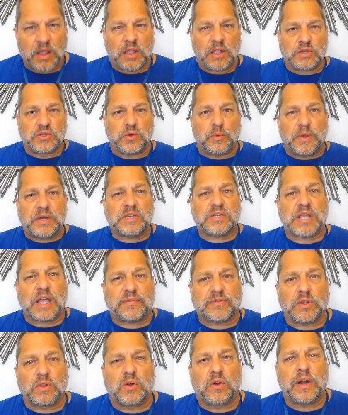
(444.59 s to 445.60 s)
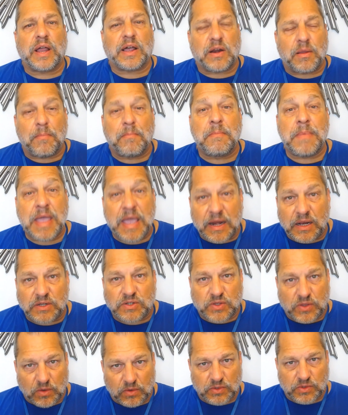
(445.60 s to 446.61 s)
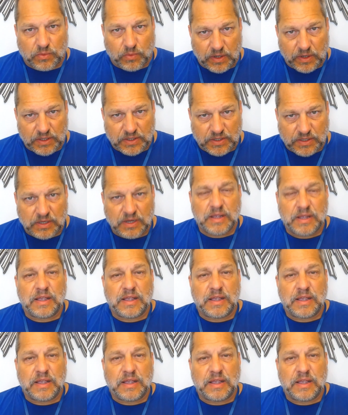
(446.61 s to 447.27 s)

So we just have to learn how to manage those risks